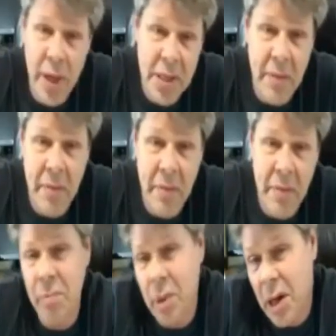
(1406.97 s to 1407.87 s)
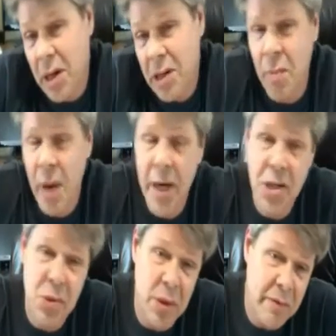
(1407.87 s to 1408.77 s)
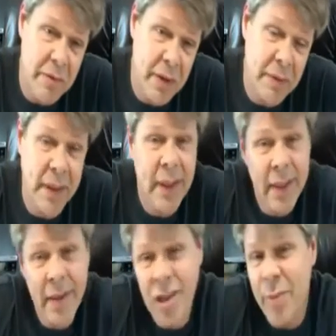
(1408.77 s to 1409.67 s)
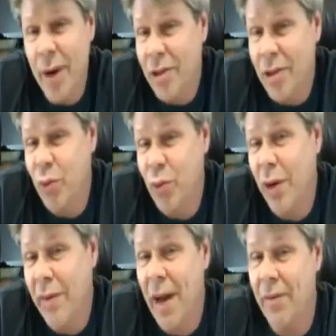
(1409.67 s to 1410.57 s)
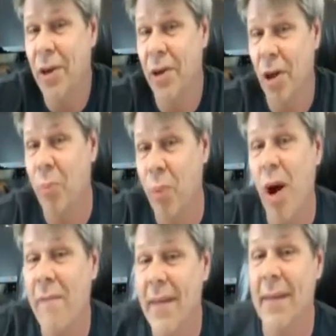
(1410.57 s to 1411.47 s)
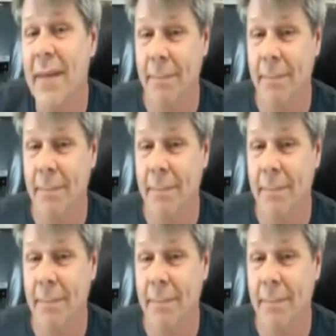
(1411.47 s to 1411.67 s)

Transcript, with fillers: 2,700 bucks minus 250 is about a 2,500 dollar profit.